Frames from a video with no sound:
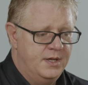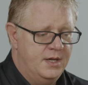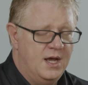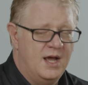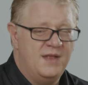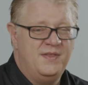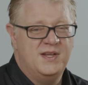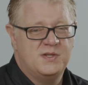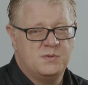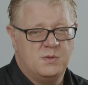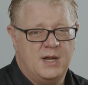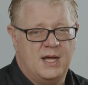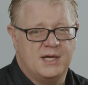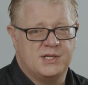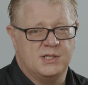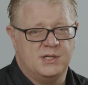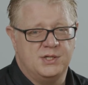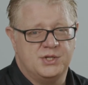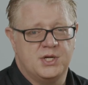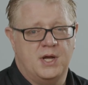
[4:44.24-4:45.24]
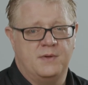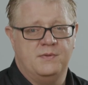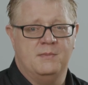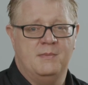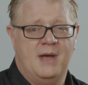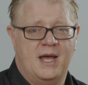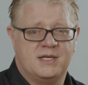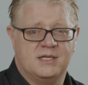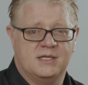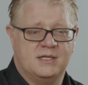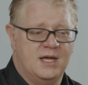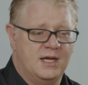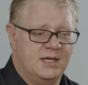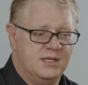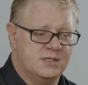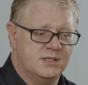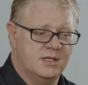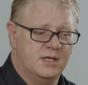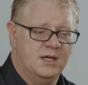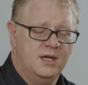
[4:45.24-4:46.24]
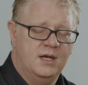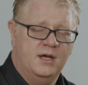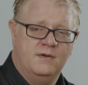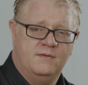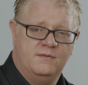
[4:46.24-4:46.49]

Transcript: And this will actually show the metadata